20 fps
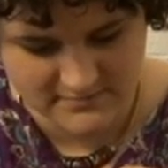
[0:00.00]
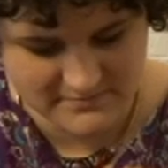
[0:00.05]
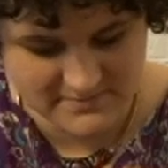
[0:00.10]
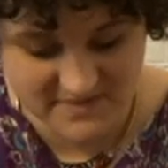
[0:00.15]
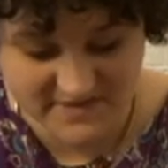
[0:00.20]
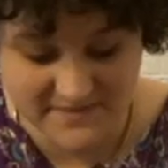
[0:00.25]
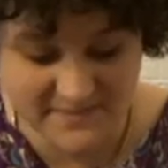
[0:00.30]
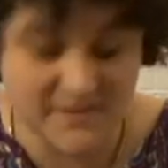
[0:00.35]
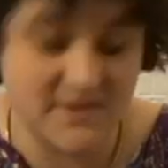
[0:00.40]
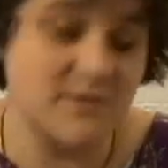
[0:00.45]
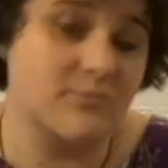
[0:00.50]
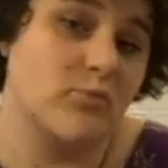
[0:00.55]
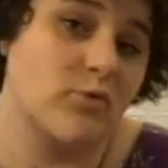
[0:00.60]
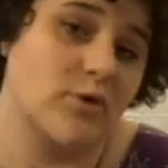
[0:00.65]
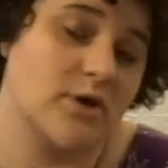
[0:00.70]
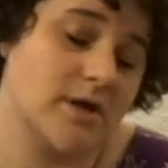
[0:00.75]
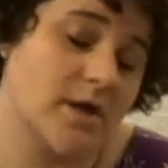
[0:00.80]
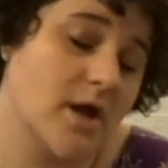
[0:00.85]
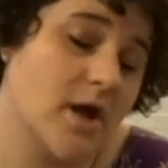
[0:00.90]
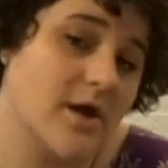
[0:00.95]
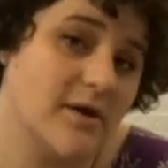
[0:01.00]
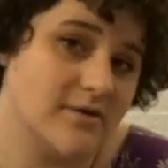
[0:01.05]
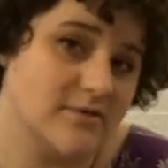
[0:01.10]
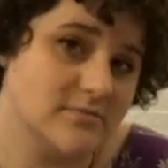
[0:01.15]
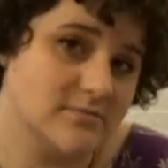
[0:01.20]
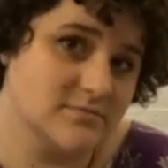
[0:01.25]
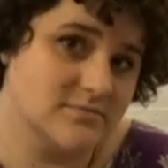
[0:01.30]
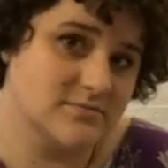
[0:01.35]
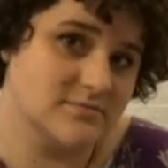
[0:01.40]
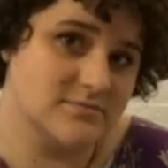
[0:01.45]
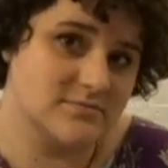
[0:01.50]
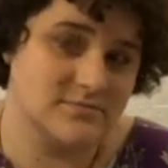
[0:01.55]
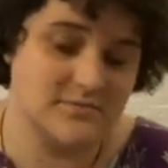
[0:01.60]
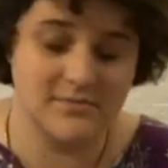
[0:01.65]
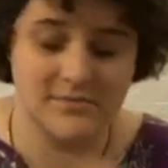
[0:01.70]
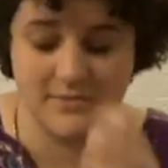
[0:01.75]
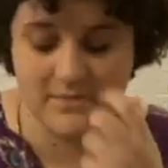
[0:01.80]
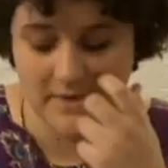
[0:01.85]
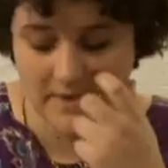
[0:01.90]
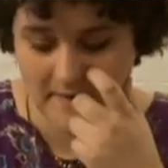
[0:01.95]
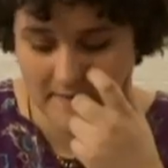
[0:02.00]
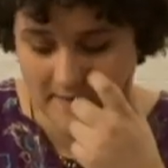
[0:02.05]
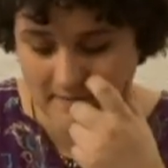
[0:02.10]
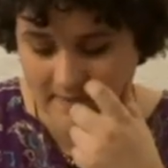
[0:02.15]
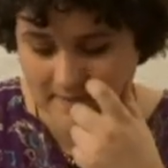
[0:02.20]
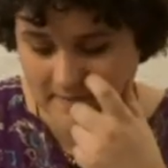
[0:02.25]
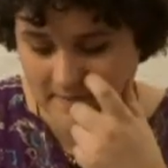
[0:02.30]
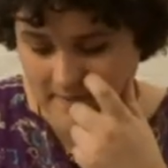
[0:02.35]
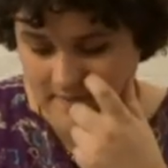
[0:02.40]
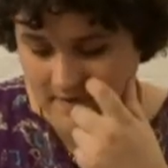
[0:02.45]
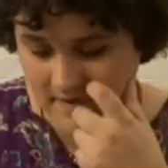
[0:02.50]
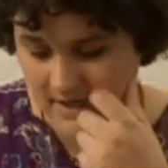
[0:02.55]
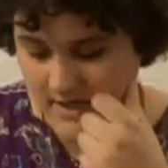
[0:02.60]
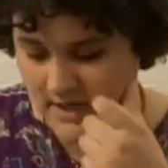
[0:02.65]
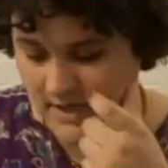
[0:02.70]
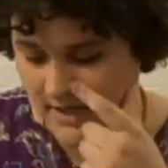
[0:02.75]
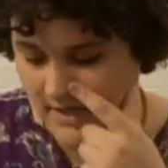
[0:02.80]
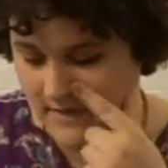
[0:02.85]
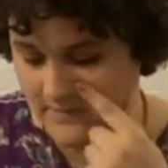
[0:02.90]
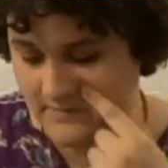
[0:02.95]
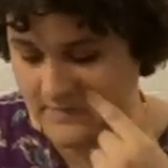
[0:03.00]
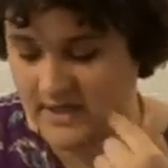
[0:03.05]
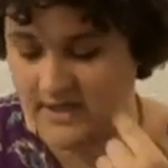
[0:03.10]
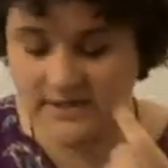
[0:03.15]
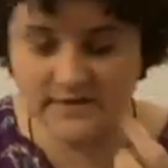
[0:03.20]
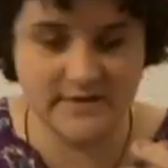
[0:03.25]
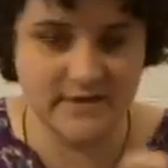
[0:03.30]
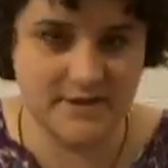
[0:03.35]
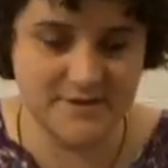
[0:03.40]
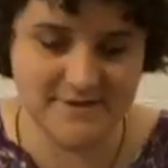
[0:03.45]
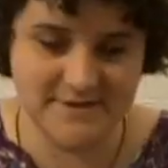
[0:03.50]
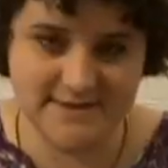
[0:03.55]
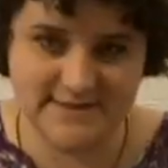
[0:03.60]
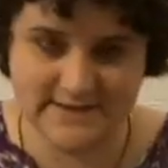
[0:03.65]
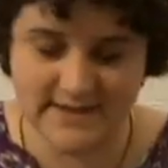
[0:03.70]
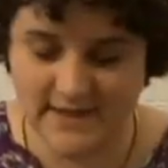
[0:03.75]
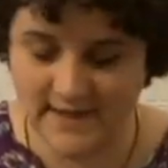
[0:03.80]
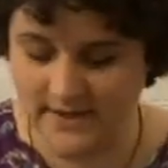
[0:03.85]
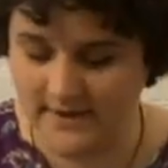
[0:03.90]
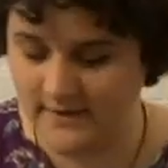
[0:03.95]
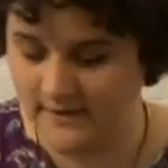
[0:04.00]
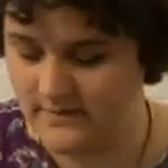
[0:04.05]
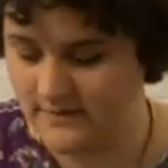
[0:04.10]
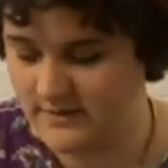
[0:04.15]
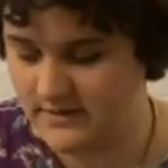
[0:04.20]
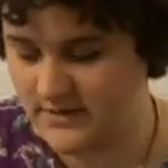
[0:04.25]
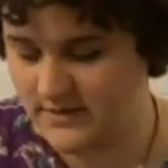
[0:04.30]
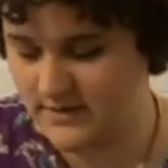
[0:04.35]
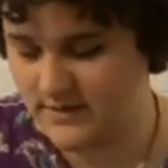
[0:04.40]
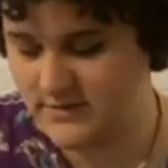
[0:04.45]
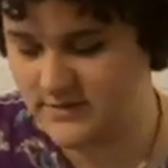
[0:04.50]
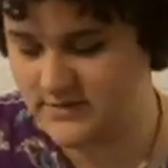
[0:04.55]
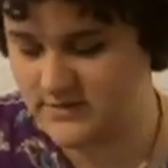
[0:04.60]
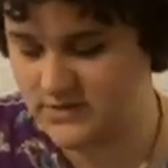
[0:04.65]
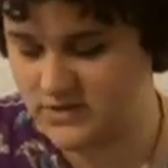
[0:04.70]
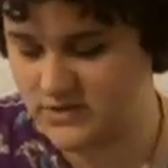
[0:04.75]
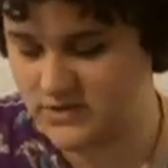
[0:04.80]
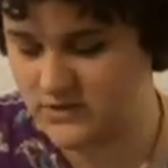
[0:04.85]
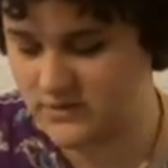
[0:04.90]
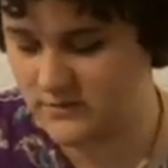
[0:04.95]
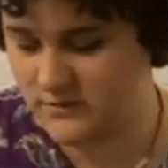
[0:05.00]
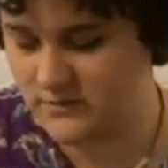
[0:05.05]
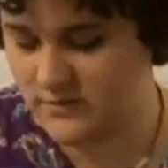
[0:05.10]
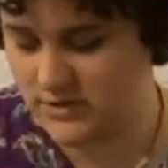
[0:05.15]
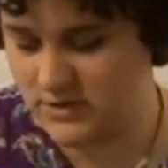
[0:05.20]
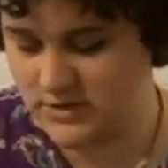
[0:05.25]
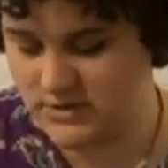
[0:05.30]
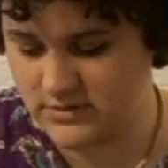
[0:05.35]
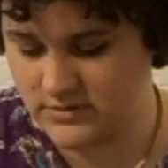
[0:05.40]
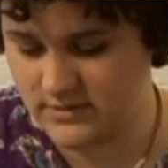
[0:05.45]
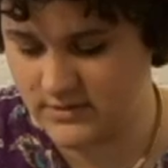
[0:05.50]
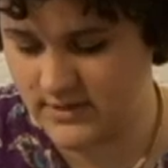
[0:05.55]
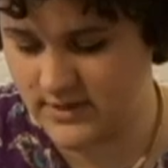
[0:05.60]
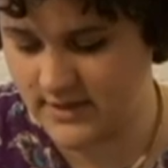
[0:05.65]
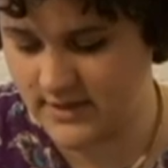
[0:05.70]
Something Bordeaux. Made in the USA, which is cool.